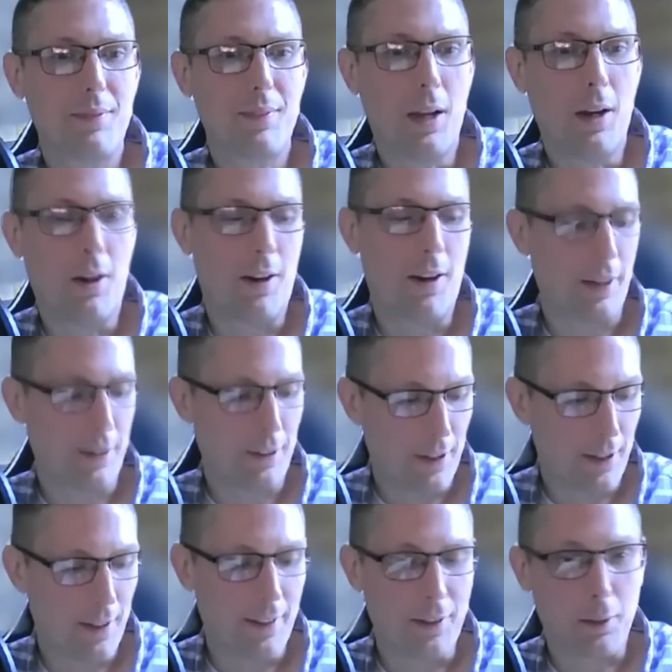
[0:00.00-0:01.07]
Oh, I
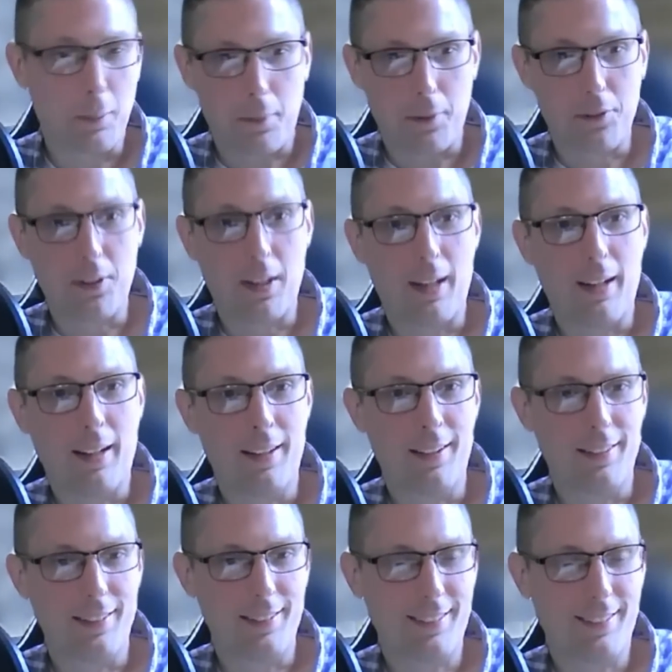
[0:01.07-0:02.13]
agree
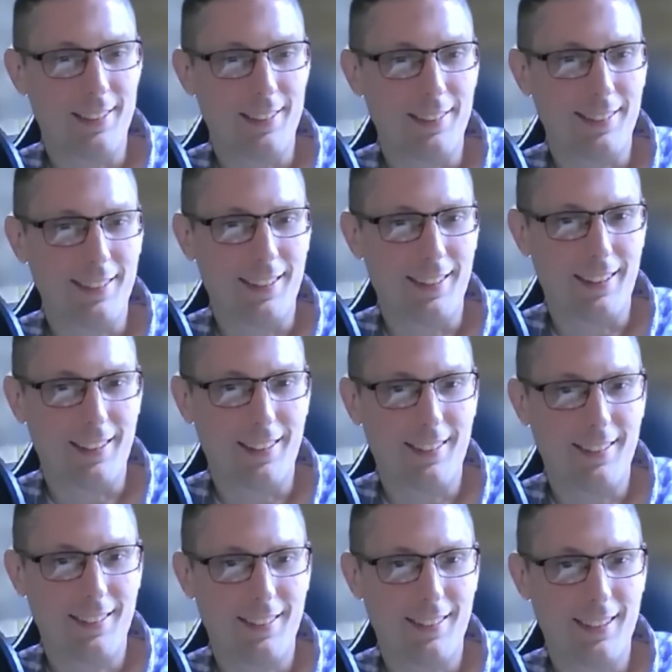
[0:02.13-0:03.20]
100%.
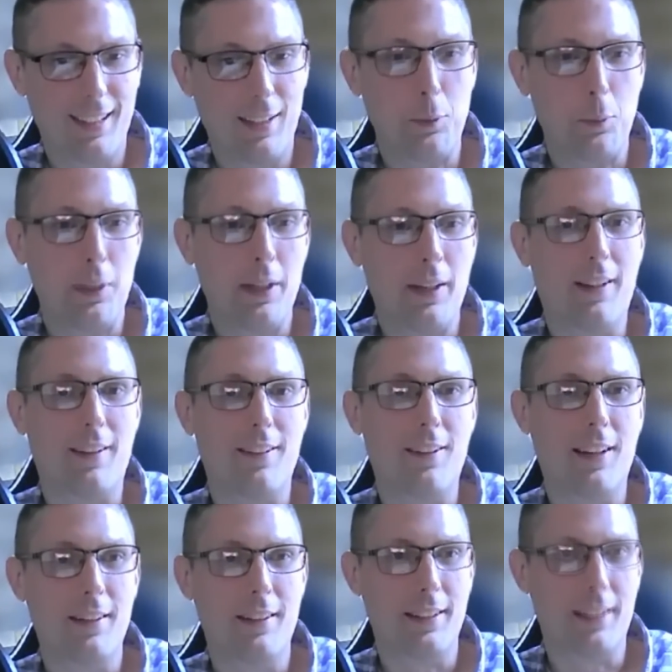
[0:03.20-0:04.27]
And it's weird,
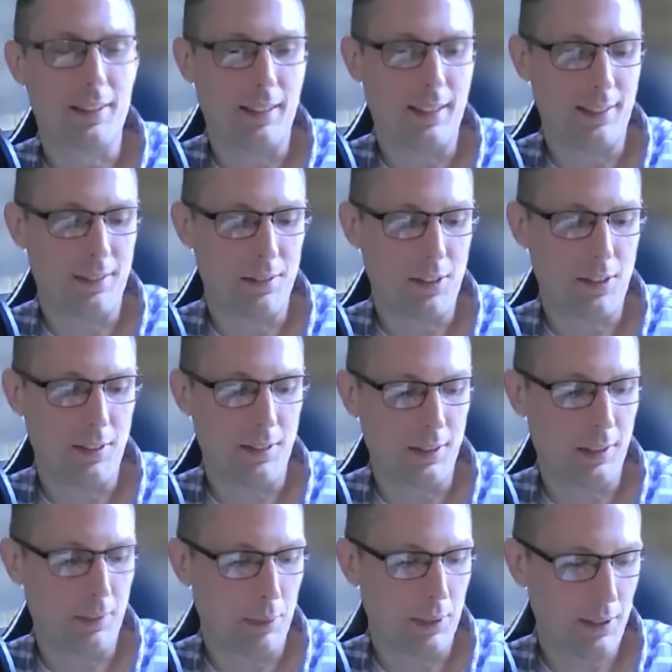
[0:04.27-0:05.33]
right? Like it
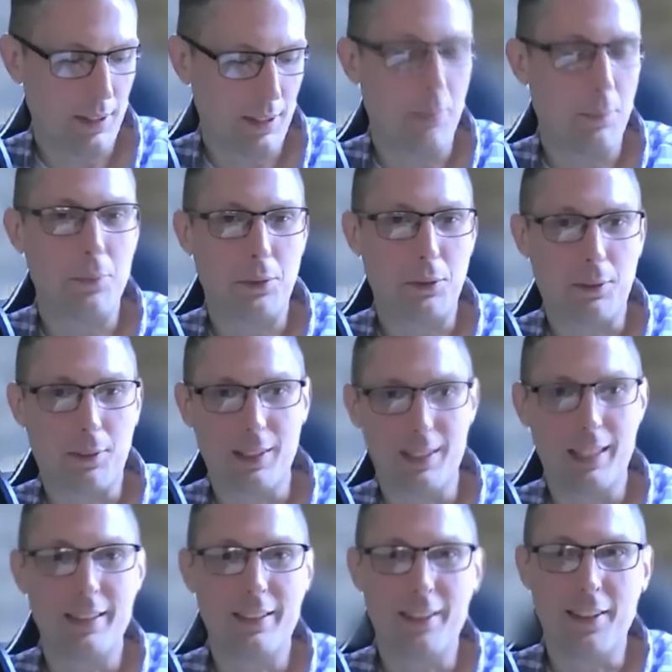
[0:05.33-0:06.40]
certainly becomes a
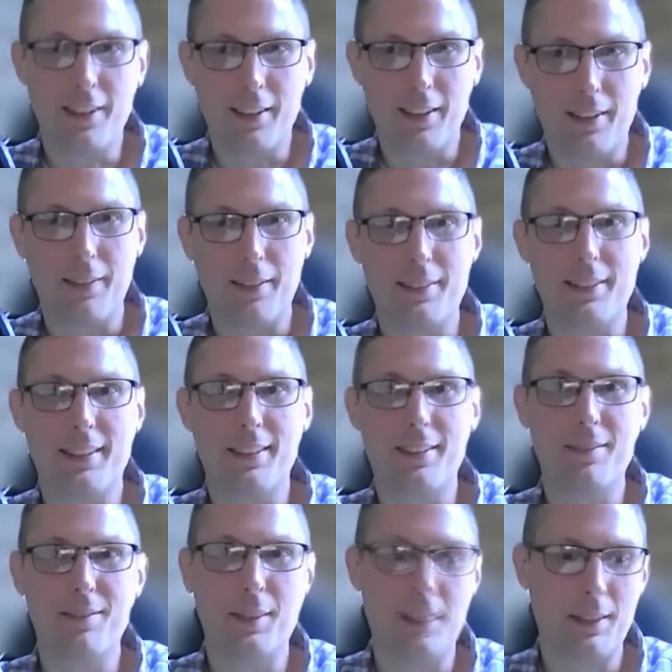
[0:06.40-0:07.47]
religion, and
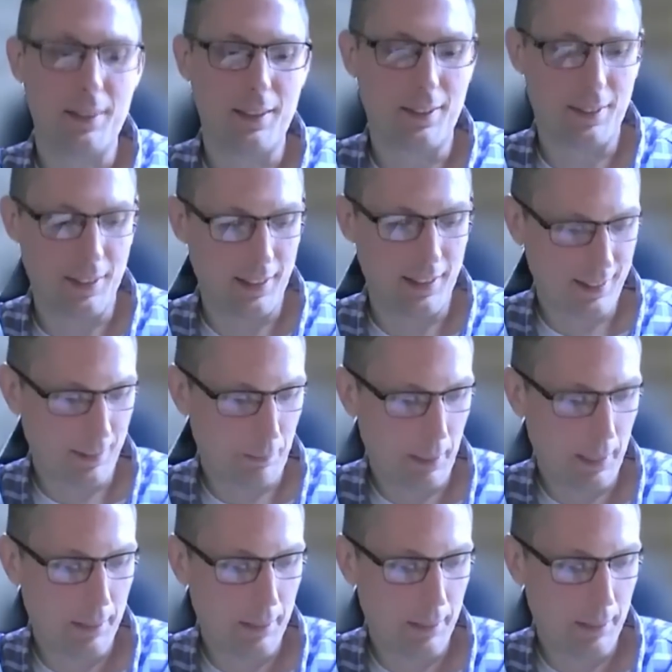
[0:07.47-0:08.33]
you know, the